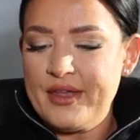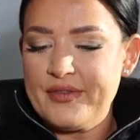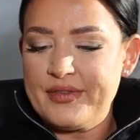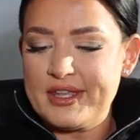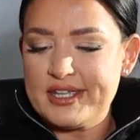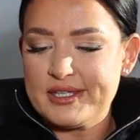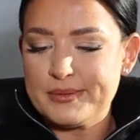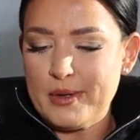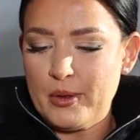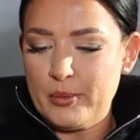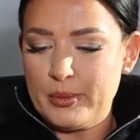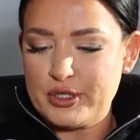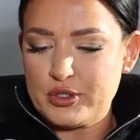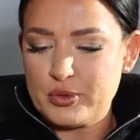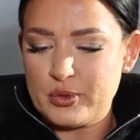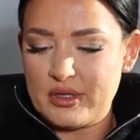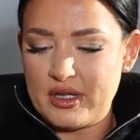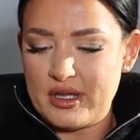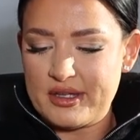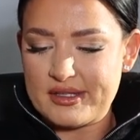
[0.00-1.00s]
this one,
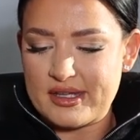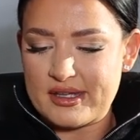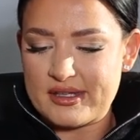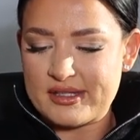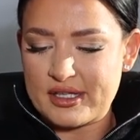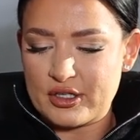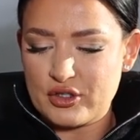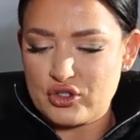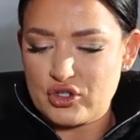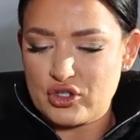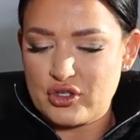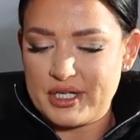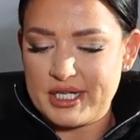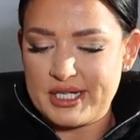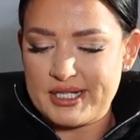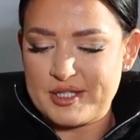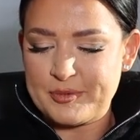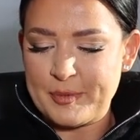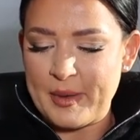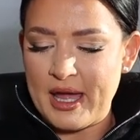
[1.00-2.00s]
which was a
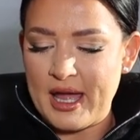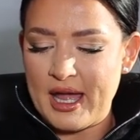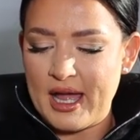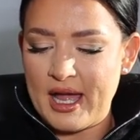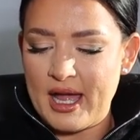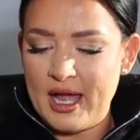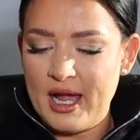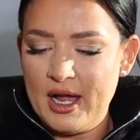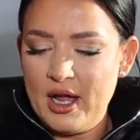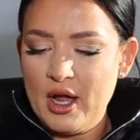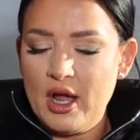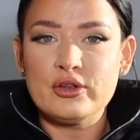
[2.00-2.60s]
Sanctuary Spa.